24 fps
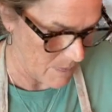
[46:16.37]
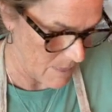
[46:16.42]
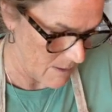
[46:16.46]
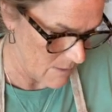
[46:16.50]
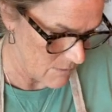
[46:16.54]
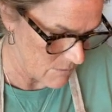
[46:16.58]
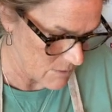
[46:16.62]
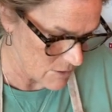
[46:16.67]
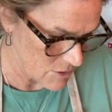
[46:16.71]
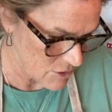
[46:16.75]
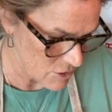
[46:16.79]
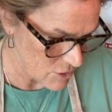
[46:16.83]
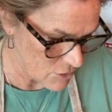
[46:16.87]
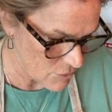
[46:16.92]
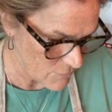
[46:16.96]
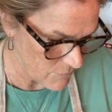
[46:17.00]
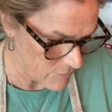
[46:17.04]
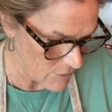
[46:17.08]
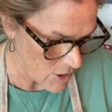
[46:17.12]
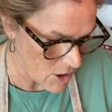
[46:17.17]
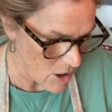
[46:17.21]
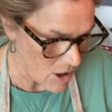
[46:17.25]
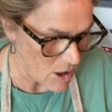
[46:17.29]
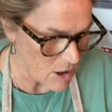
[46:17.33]
It's a new
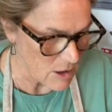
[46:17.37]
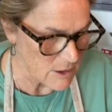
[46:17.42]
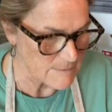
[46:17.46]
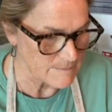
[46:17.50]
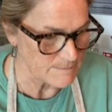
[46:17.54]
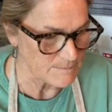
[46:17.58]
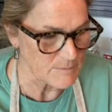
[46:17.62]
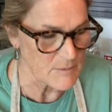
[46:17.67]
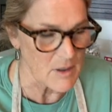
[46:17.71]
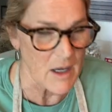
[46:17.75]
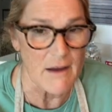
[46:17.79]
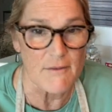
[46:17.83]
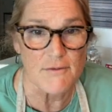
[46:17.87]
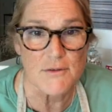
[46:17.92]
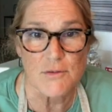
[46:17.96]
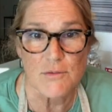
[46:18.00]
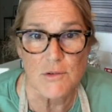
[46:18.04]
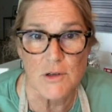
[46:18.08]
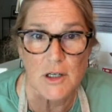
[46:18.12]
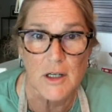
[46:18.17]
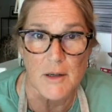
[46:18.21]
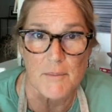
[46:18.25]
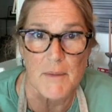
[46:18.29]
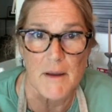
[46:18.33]
vlog. I have to
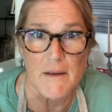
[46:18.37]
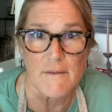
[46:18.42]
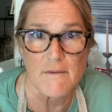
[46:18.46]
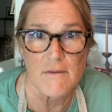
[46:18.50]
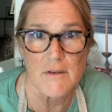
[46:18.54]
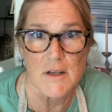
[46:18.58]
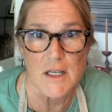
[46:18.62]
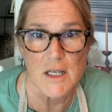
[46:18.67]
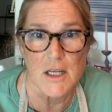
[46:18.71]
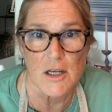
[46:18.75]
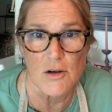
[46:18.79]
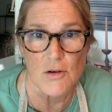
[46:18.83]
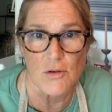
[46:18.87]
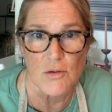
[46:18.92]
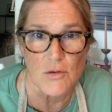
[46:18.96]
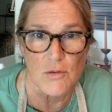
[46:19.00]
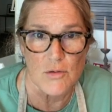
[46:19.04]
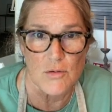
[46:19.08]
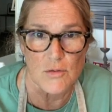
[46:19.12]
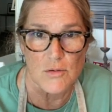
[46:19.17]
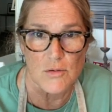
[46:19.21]
work on my videography.